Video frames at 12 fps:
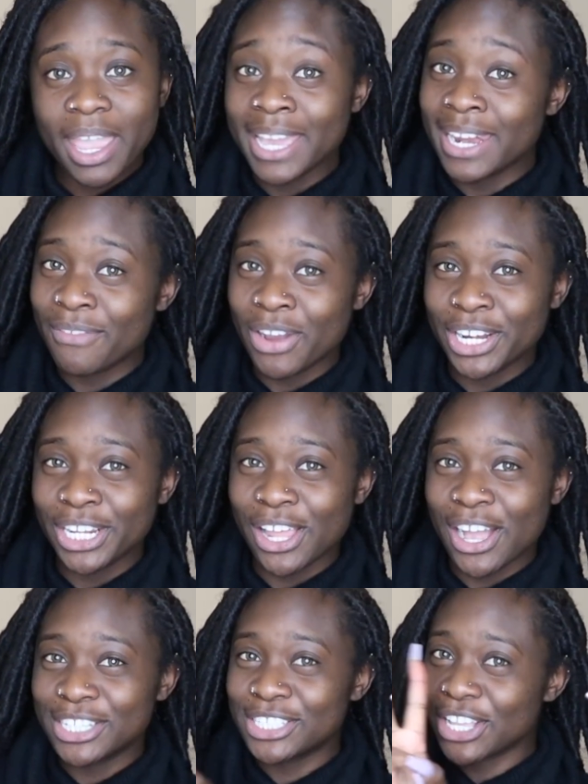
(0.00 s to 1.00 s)
and I've already
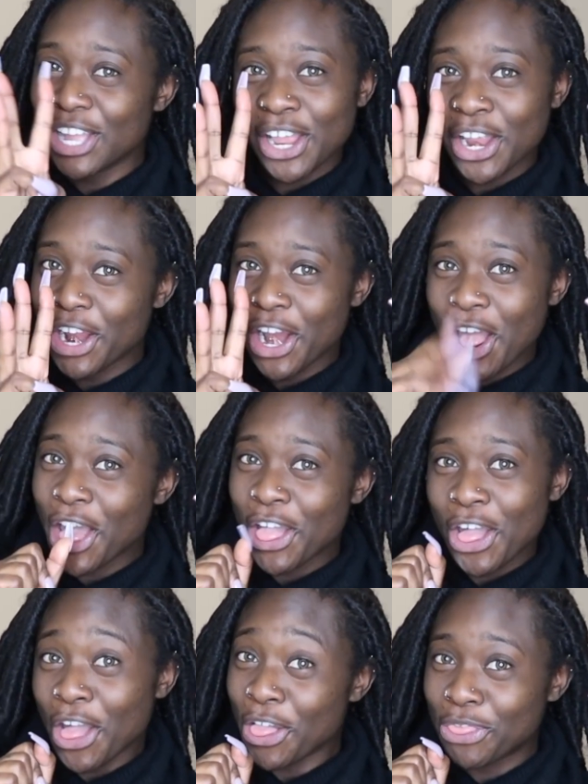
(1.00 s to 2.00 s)
lost
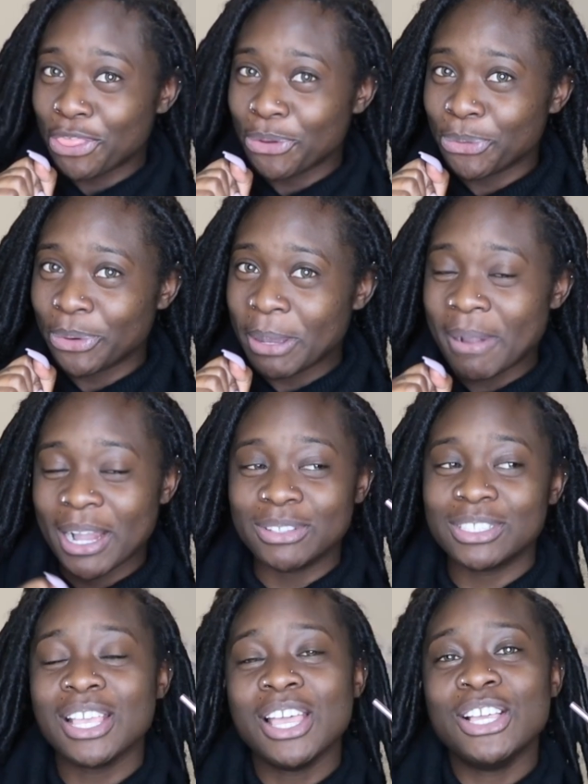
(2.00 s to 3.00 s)
3
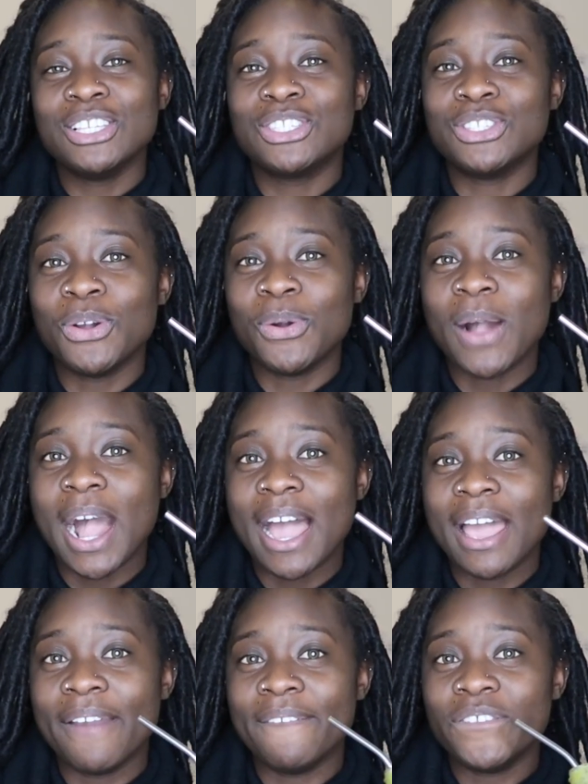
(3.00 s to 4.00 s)
pounds. So
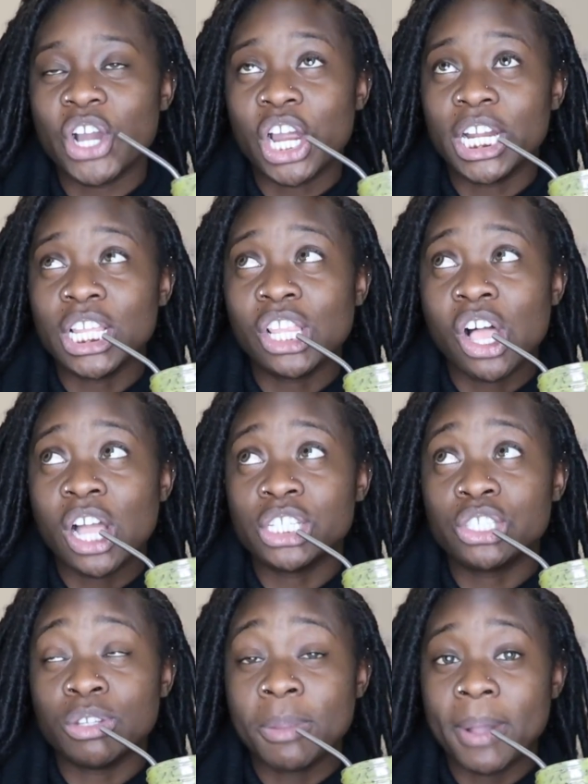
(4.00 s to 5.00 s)
I've already
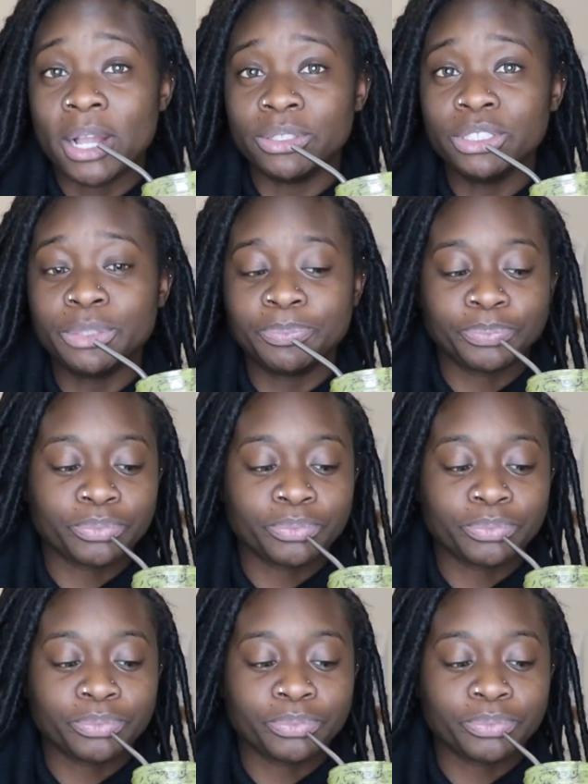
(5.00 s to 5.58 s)
lost 3 pounds.